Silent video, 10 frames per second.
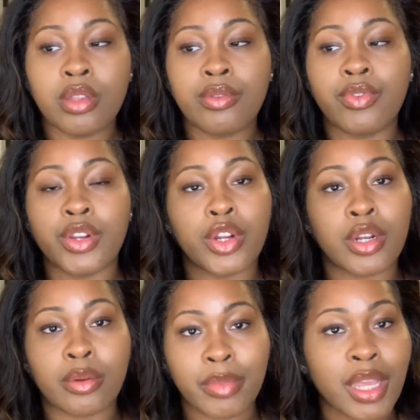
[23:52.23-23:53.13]
for
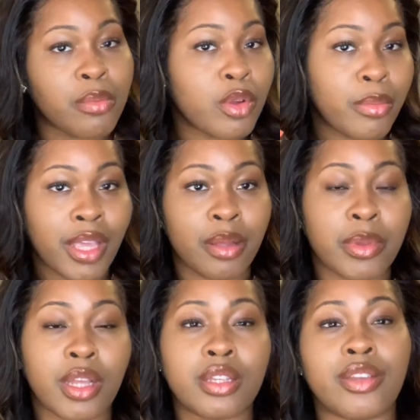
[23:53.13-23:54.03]
your makeup no makeup
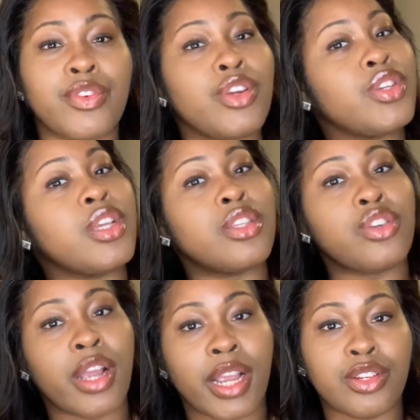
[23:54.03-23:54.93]
looks if you're just
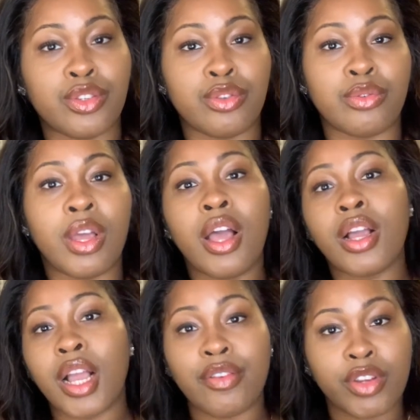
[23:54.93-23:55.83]
trying to
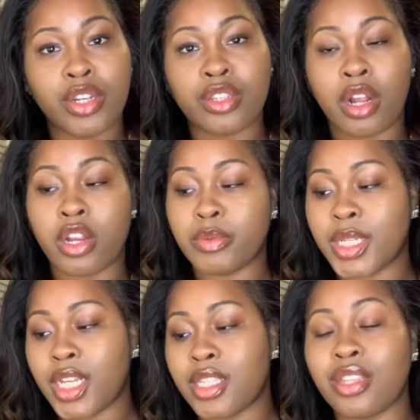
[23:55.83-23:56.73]
cover your scars,
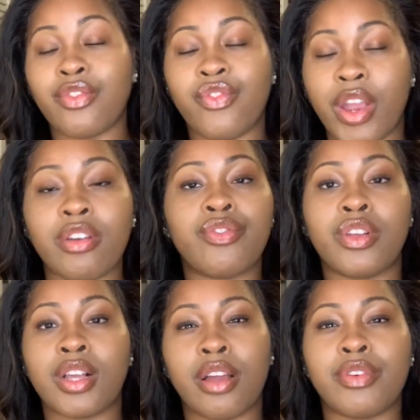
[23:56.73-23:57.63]
because it's very full
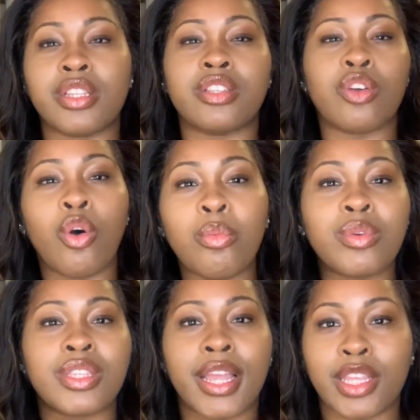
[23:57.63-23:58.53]
coverage. It's
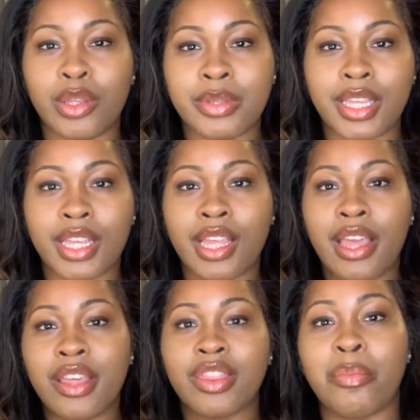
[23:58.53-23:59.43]
almost like using
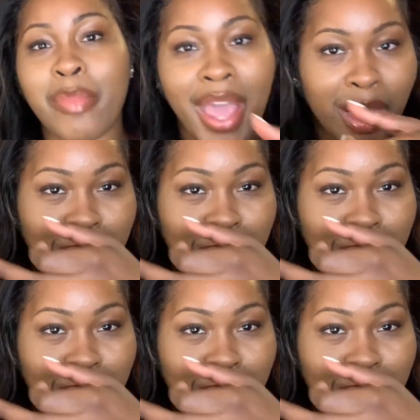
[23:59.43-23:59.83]
the MAC